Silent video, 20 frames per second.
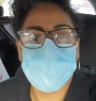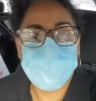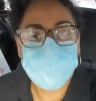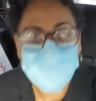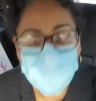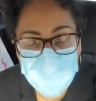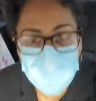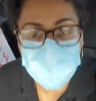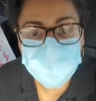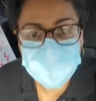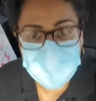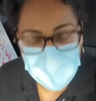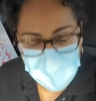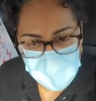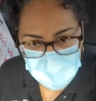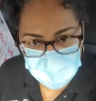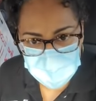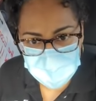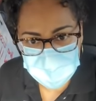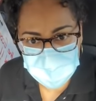Prove to
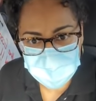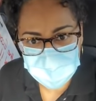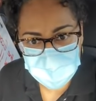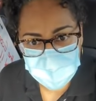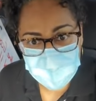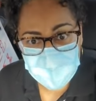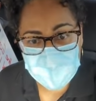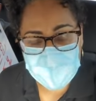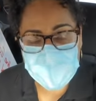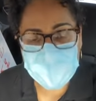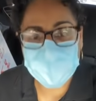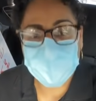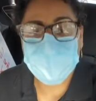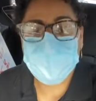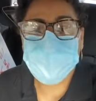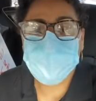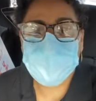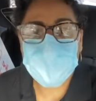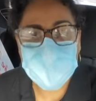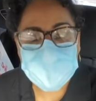us that
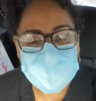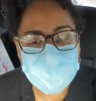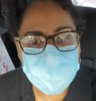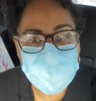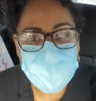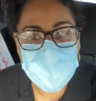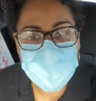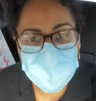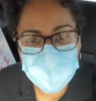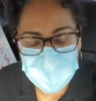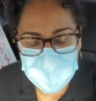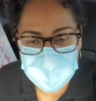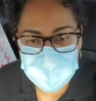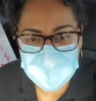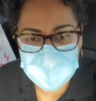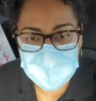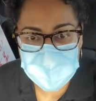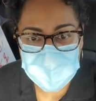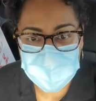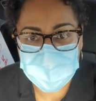the state of
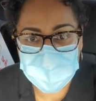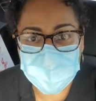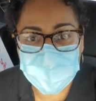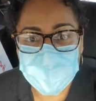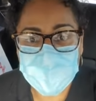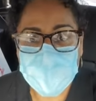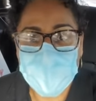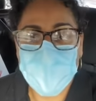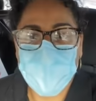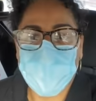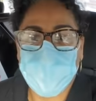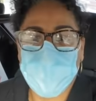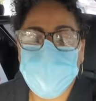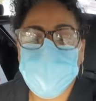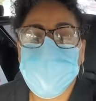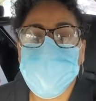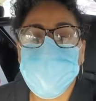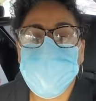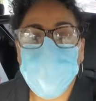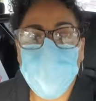emergency
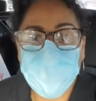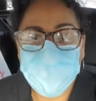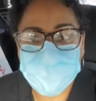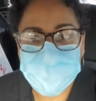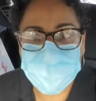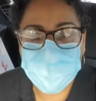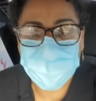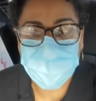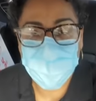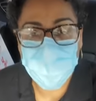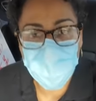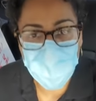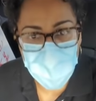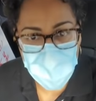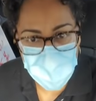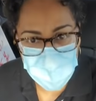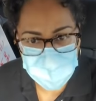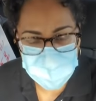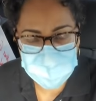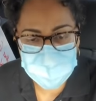was not
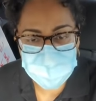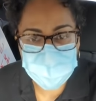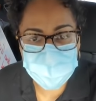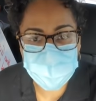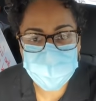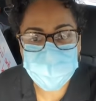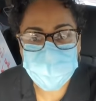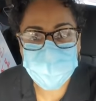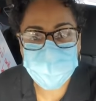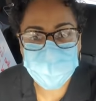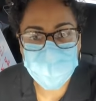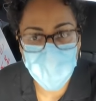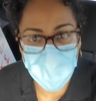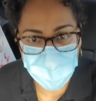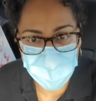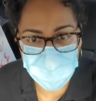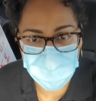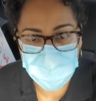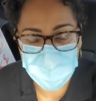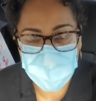called to
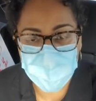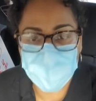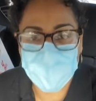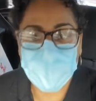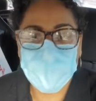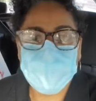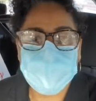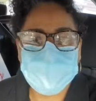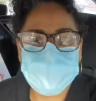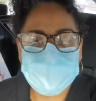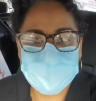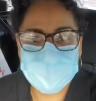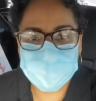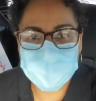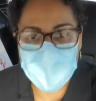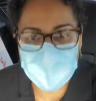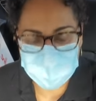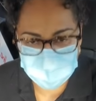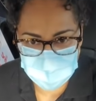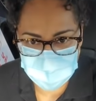stop
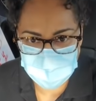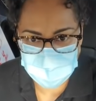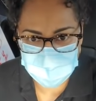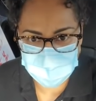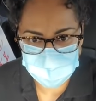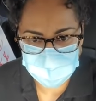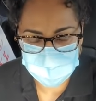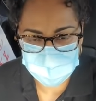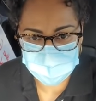dissent.